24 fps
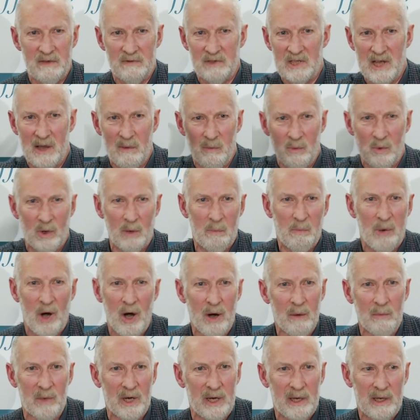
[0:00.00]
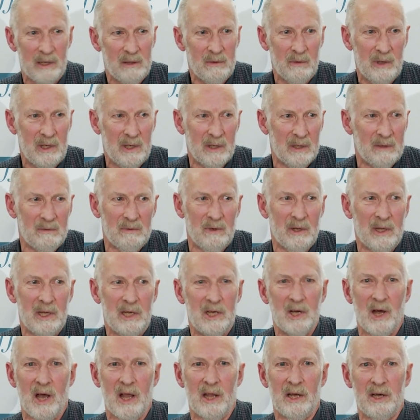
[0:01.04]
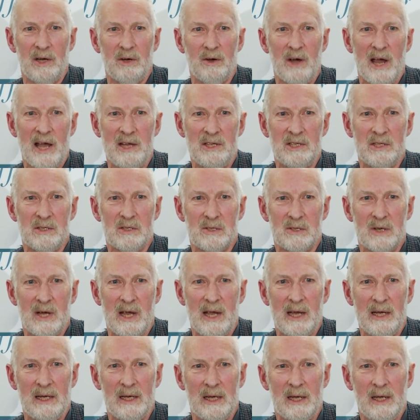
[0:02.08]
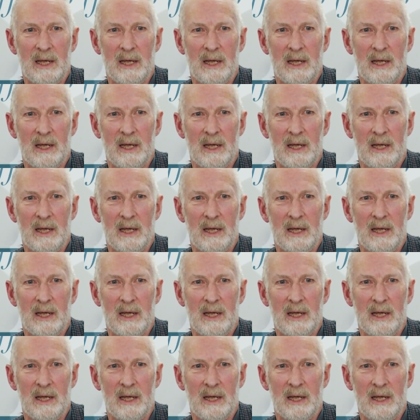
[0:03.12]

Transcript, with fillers: If something were permanent, we couldn't really call it a crisis, right?